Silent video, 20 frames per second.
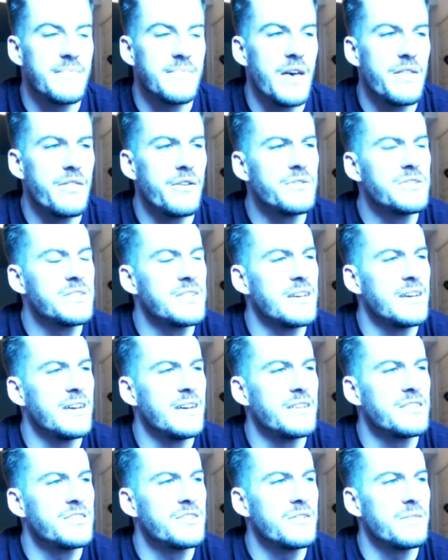there's
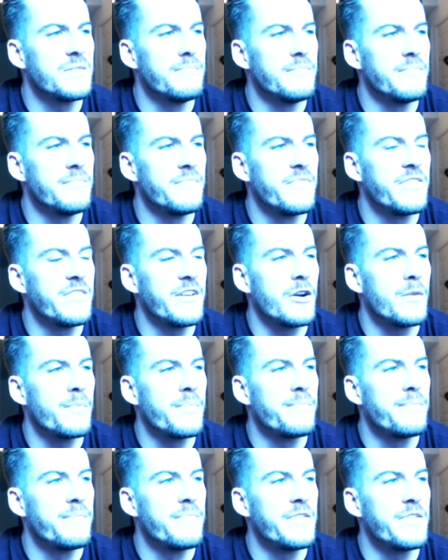a certain
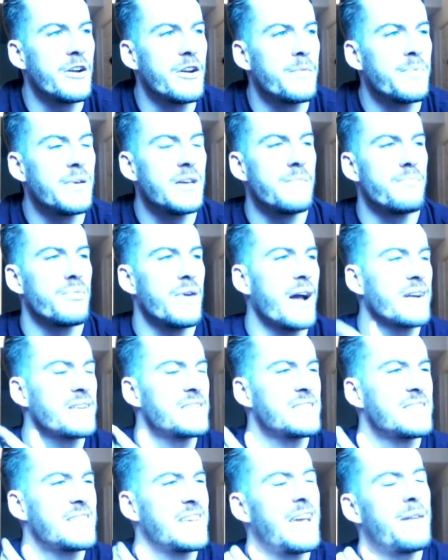ther- therapy
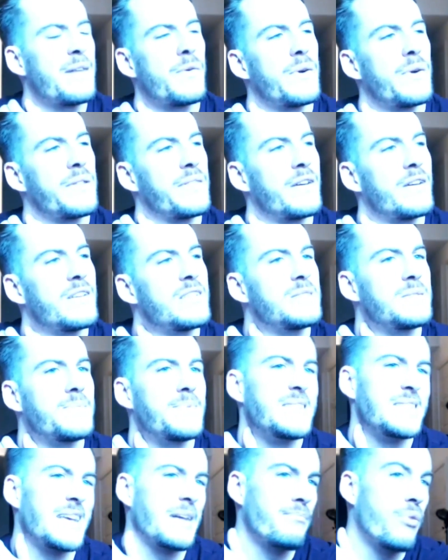practices. I can't remember what they're. it's
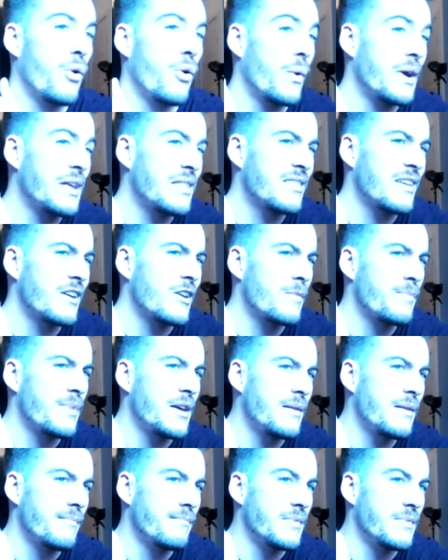like point
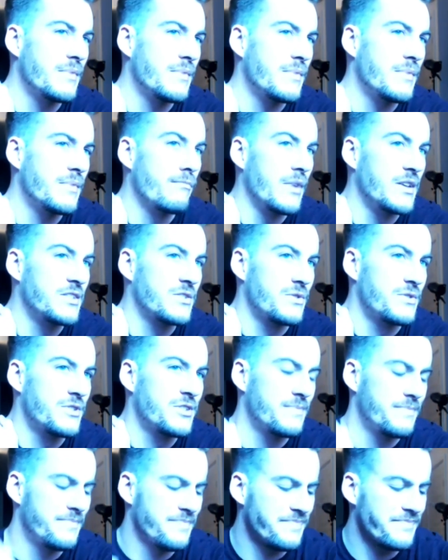therapy for
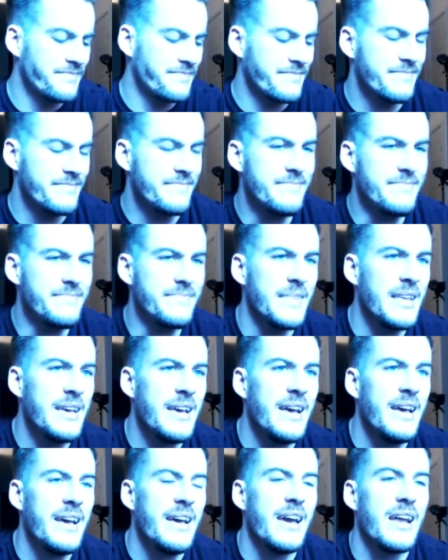muscles.
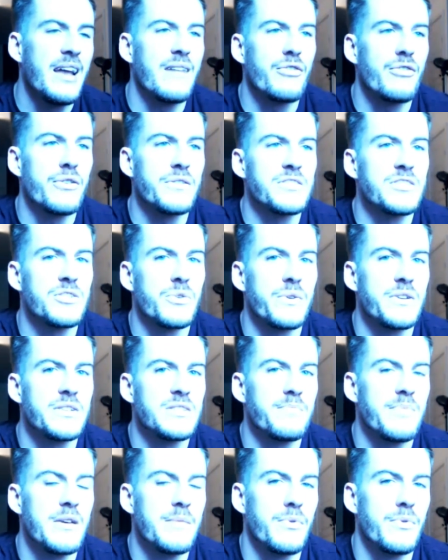Mm-hmm. And I've heard stories
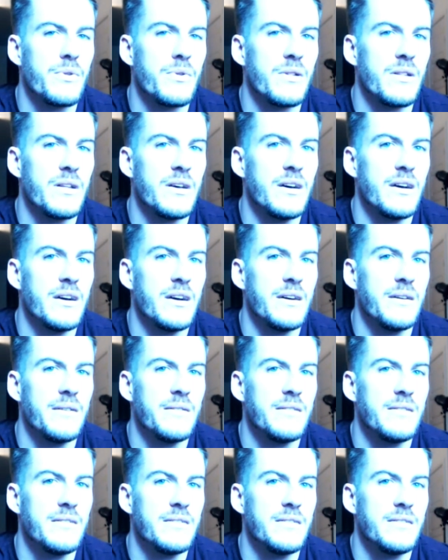of people uh,